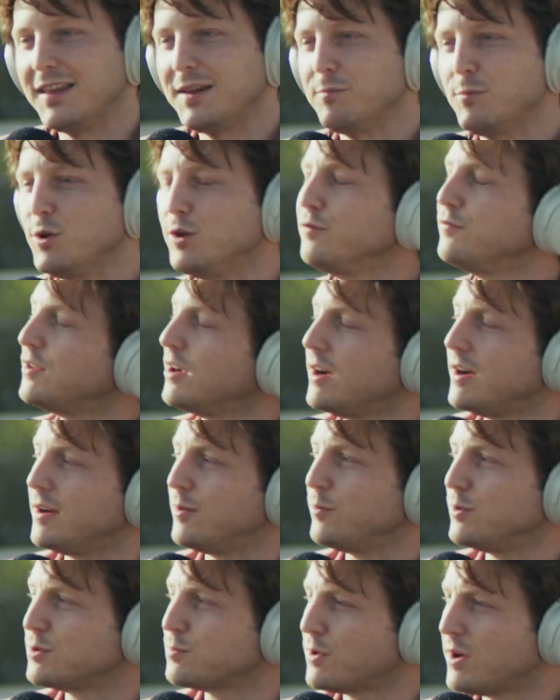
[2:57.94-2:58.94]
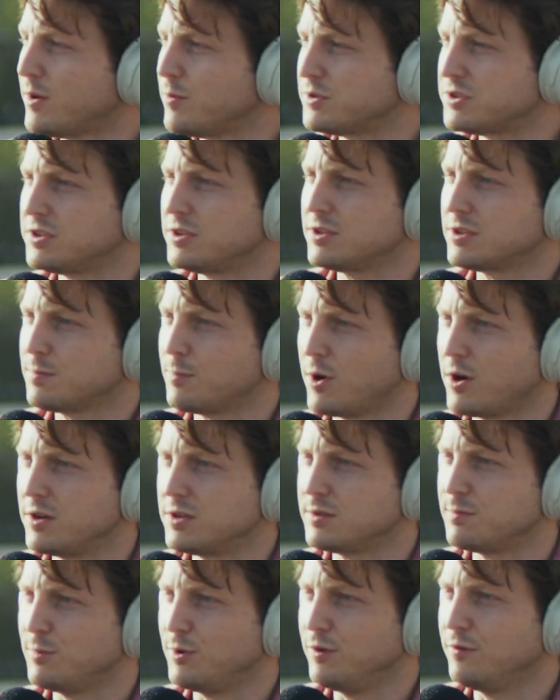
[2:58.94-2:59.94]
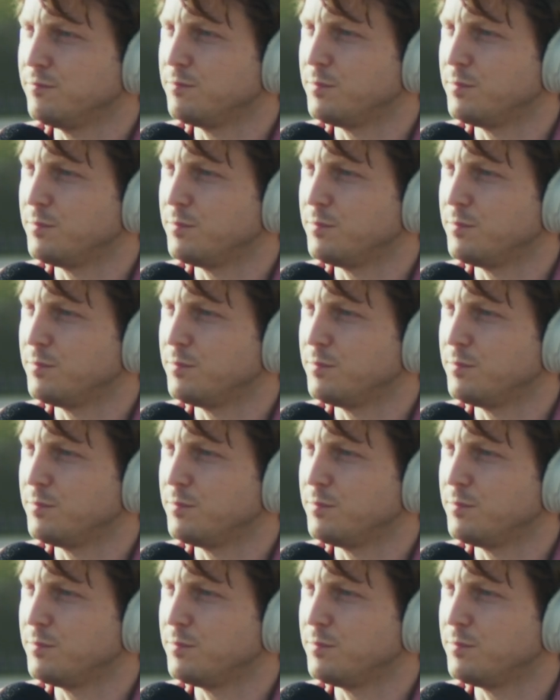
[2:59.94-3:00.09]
then moved on, which probably wasn't the smartest move,